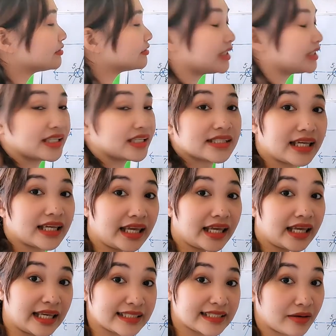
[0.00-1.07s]
to
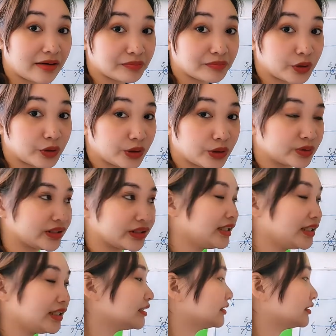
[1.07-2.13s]
60 degrees
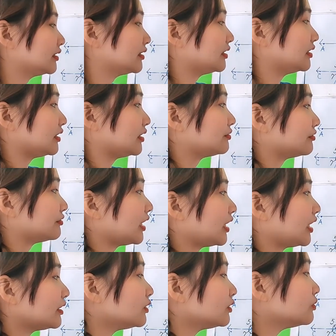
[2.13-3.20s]
as well.
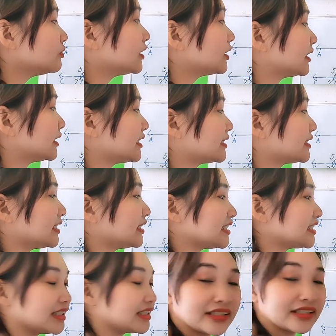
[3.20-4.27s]
Right?
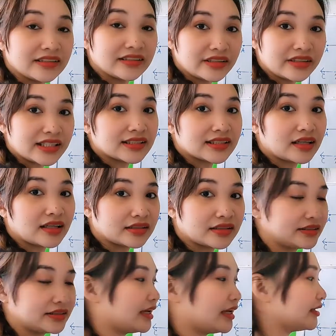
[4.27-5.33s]
Now, if angle
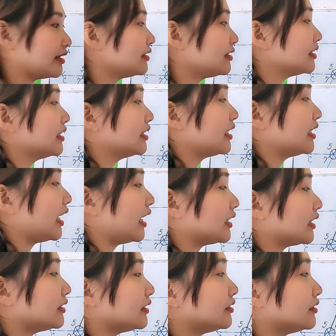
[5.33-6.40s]
3
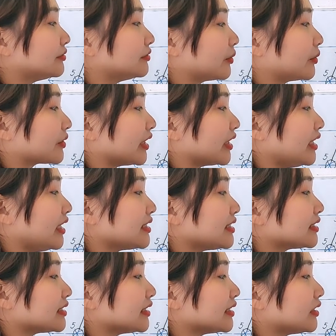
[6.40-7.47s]
is
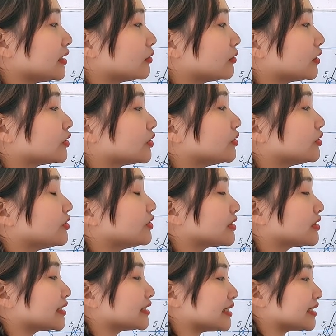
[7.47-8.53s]

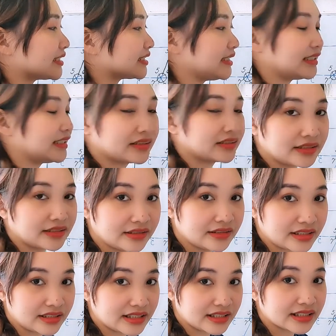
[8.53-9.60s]
equal to
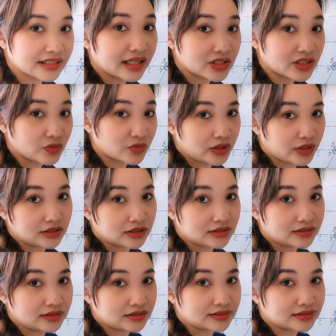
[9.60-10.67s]
120
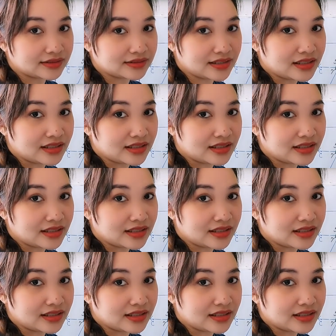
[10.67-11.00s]
degrees,